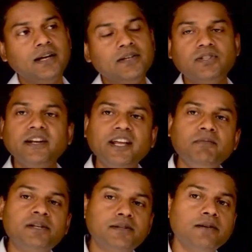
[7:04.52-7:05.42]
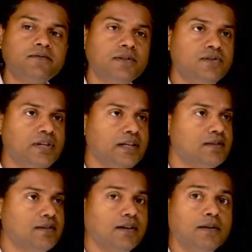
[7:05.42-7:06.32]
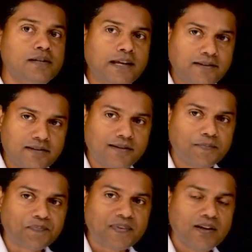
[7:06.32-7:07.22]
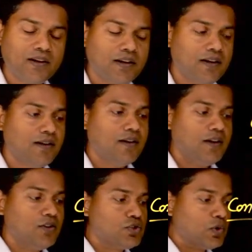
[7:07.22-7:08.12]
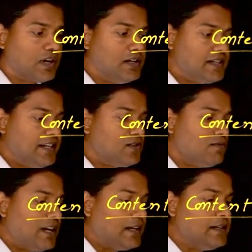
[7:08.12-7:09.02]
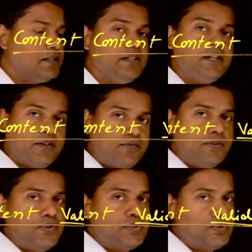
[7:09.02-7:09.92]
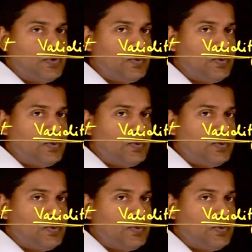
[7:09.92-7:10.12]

the, name itself suggests, content. So content validity refers to